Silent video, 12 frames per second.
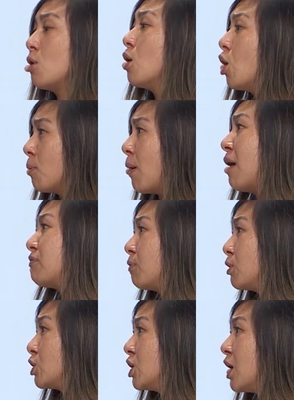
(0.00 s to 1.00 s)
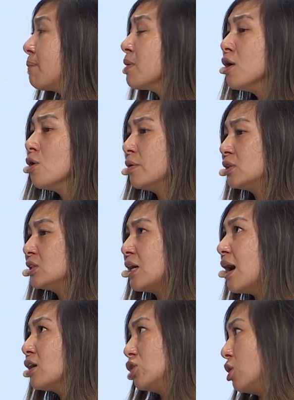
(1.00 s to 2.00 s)
or profitable to them, which has
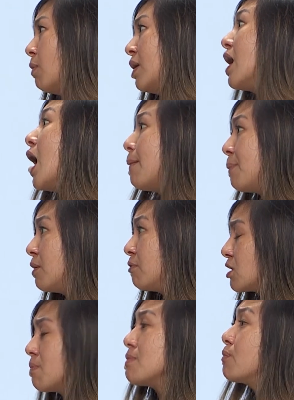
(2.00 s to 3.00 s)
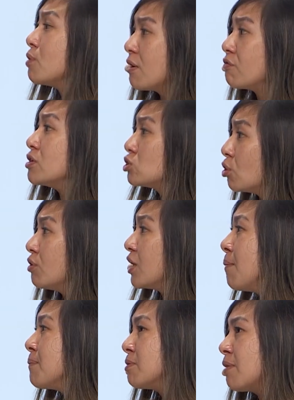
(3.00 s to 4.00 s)
actually already happened with the people who have resold it.
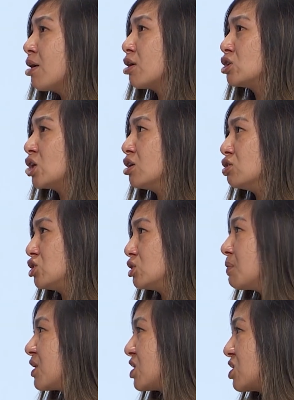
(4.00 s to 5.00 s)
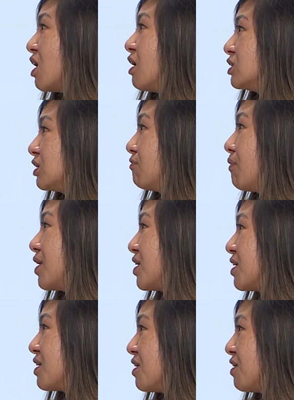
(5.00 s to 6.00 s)
Meanwhile, Coachella is just making tons of
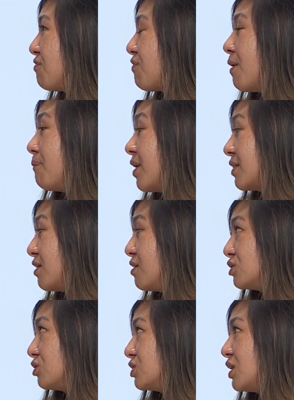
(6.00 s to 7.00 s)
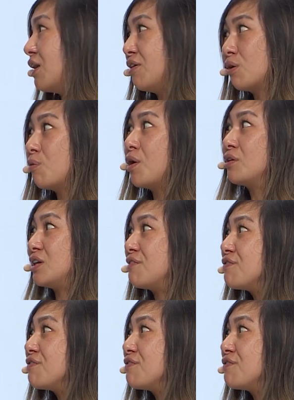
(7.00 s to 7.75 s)
money from like the initial sale and the royalty